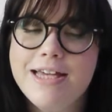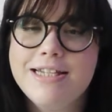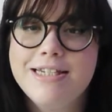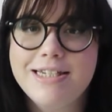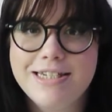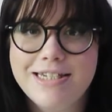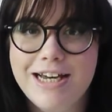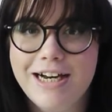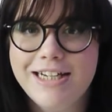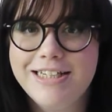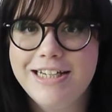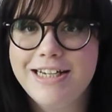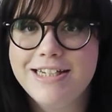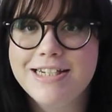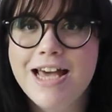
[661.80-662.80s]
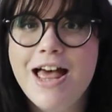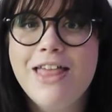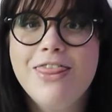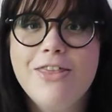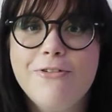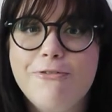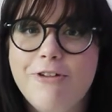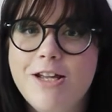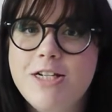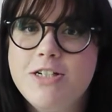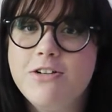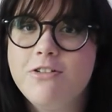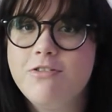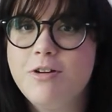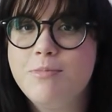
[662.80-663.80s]
decided, the
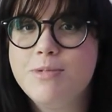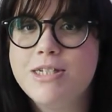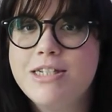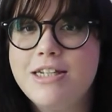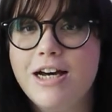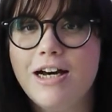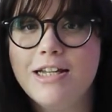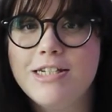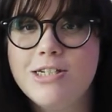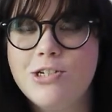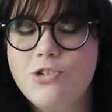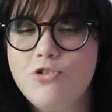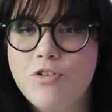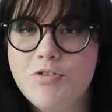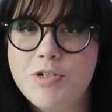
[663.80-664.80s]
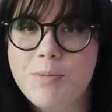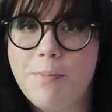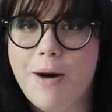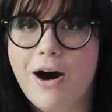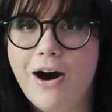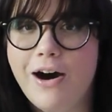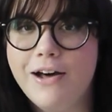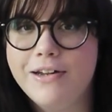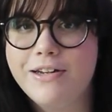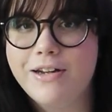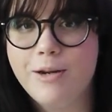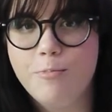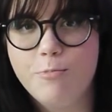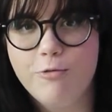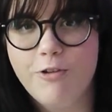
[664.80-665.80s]
friendship group starts to drift apart
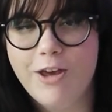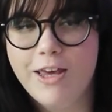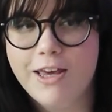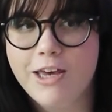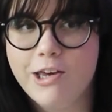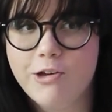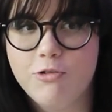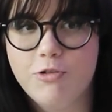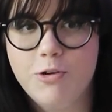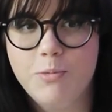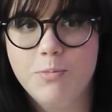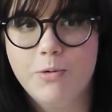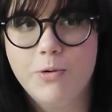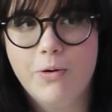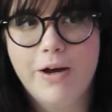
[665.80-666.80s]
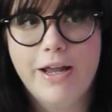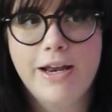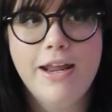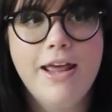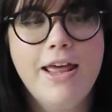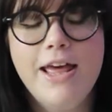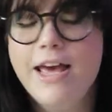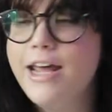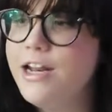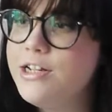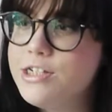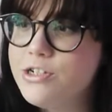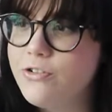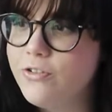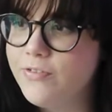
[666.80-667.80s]
and break and crumble, and it
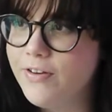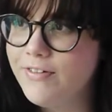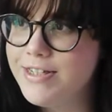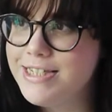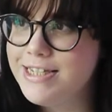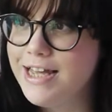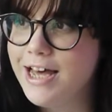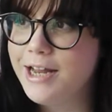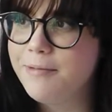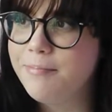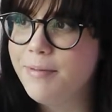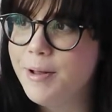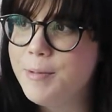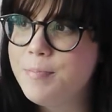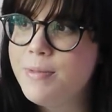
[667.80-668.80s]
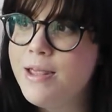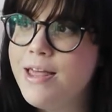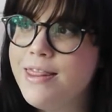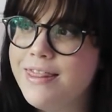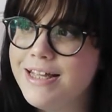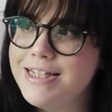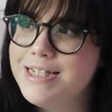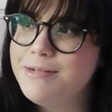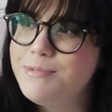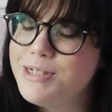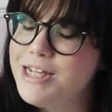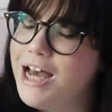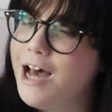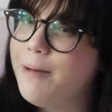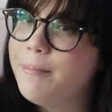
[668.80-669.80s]
is all very sad, but that
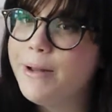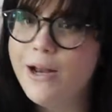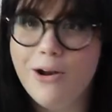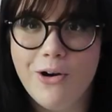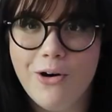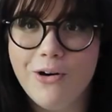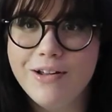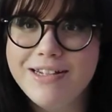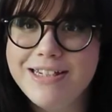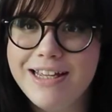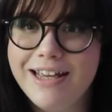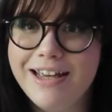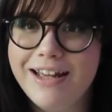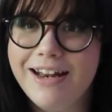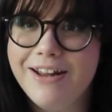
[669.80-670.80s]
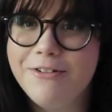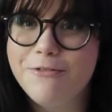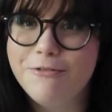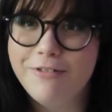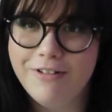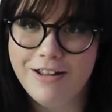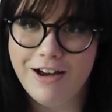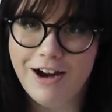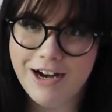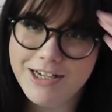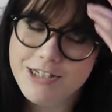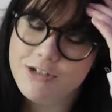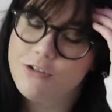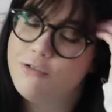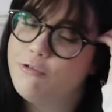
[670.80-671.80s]
seems to happen a lot in high
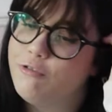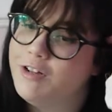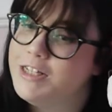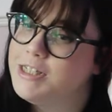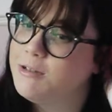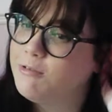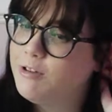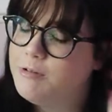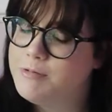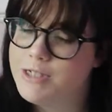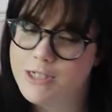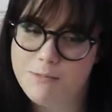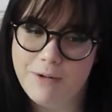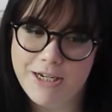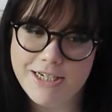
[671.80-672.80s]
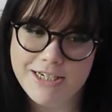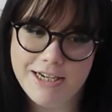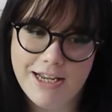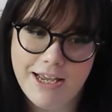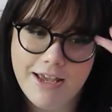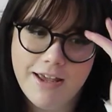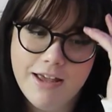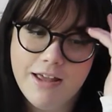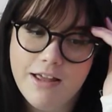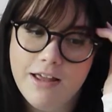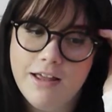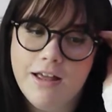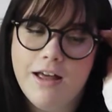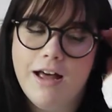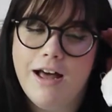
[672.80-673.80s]
school friendship groups especially,
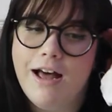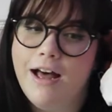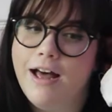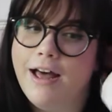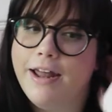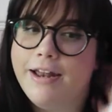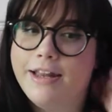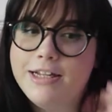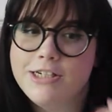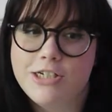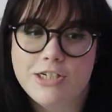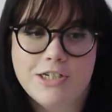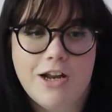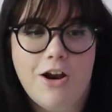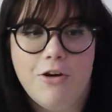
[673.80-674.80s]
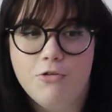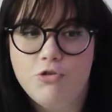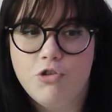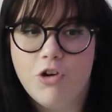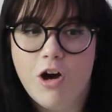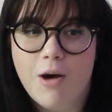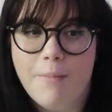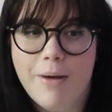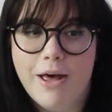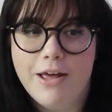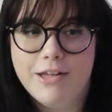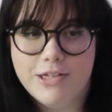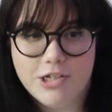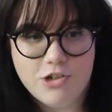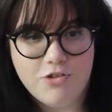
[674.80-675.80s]
and there's just a lot of
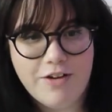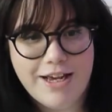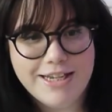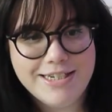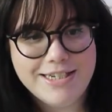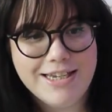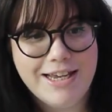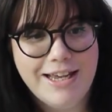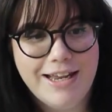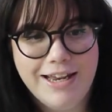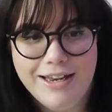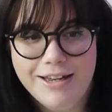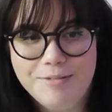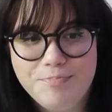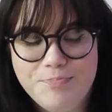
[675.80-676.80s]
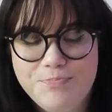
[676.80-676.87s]
drama and stress, and